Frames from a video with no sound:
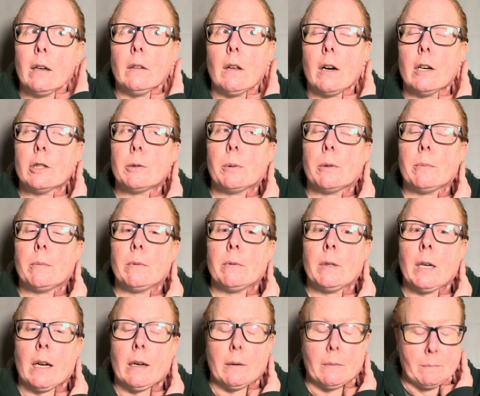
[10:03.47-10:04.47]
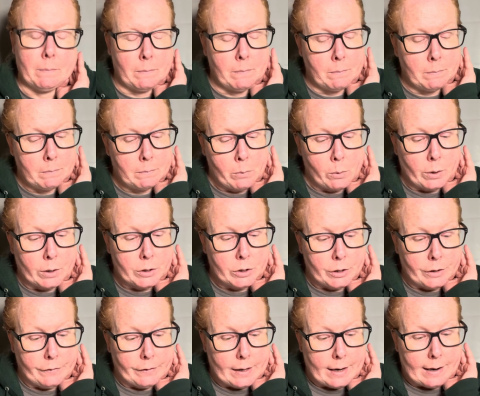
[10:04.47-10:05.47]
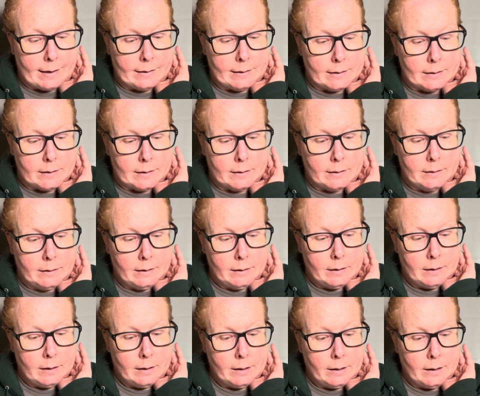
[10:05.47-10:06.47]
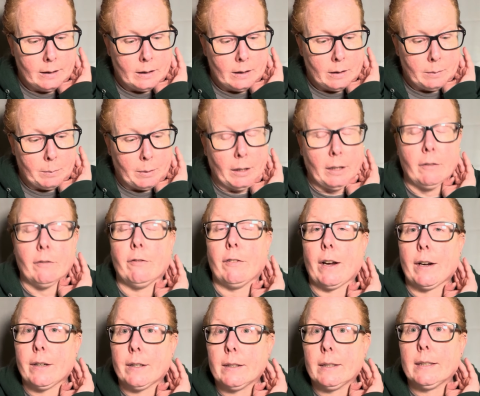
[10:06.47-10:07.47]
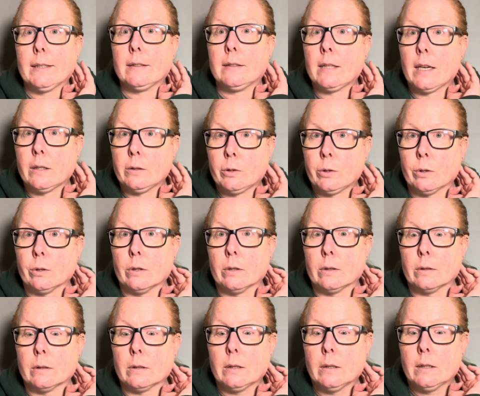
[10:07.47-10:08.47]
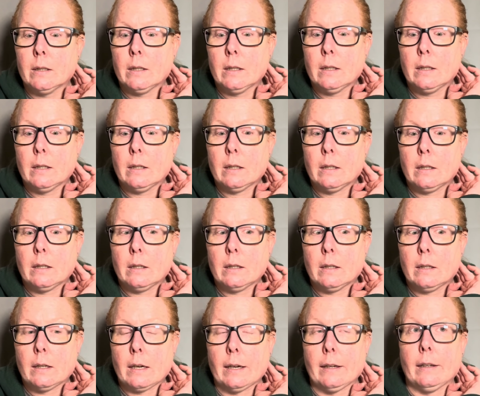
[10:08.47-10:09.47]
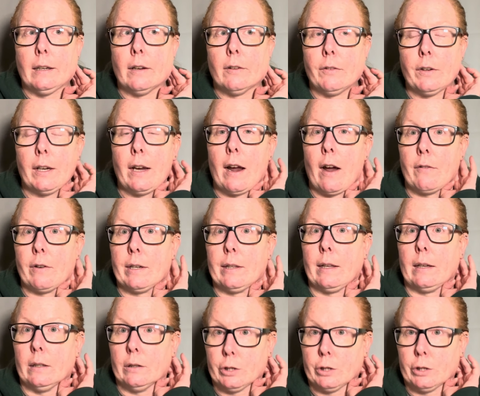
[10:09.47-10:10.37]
large portion of that is being very intentional and giving everything a